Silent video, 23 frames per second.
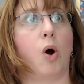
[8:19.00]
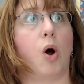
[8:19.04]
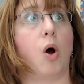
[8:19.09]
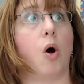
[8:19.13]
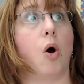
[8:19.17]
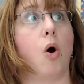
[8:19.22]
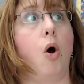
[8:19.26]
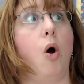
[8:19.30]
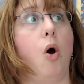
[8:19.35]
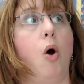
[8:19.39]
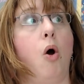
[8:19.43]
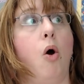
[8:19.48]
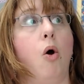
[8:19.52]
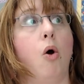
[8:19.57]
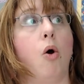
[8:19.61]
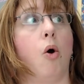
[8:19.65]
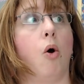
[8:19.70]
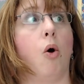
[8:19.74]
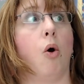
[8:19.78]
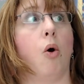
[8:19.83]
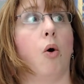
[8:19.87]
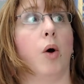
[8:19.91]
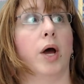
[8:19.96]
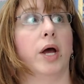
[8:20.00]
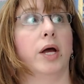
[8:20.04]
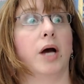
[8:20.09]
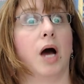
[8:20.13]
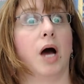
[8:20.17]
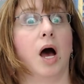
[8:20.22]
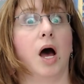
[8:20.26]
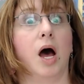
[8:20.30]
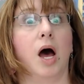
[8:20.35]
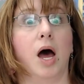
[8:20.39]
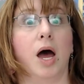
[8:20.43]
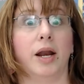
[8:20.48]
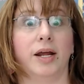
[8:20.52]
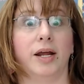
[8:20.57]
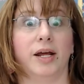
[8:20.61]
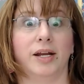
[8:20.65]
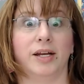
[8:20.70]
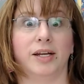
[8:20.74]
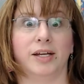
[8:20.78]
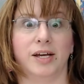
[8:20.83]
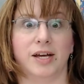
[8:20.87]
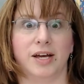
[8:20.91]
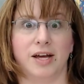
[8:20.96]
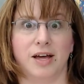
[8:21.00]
oh, I got it.